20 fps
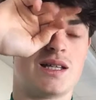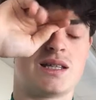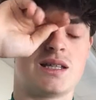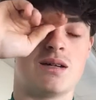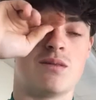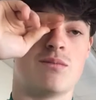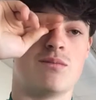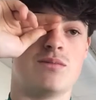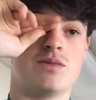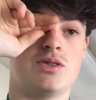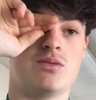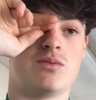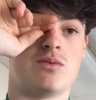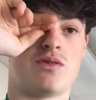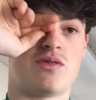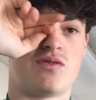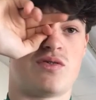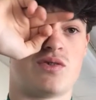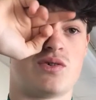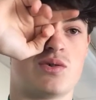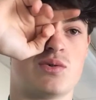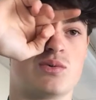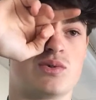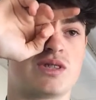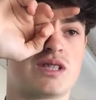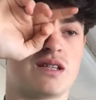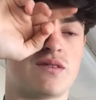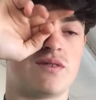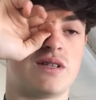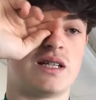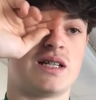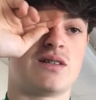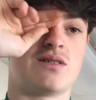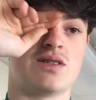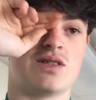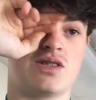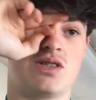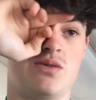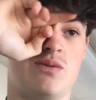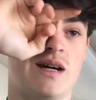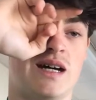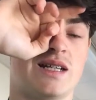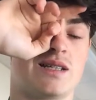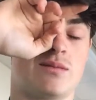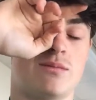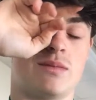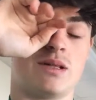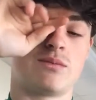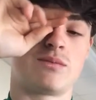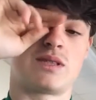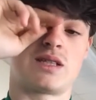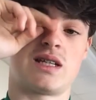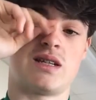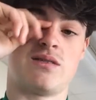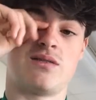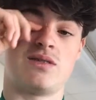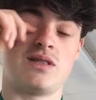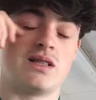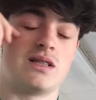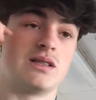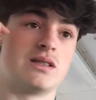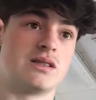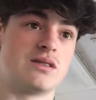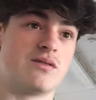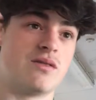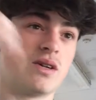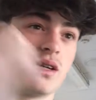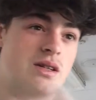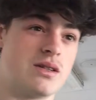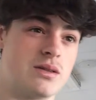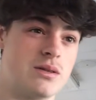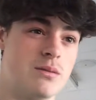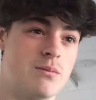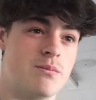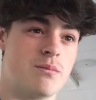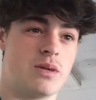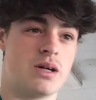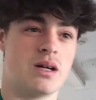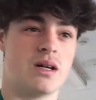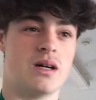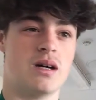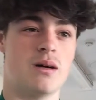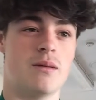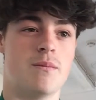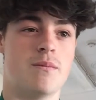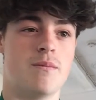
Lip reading: Then for all 7 areas, you add them up together and divide them by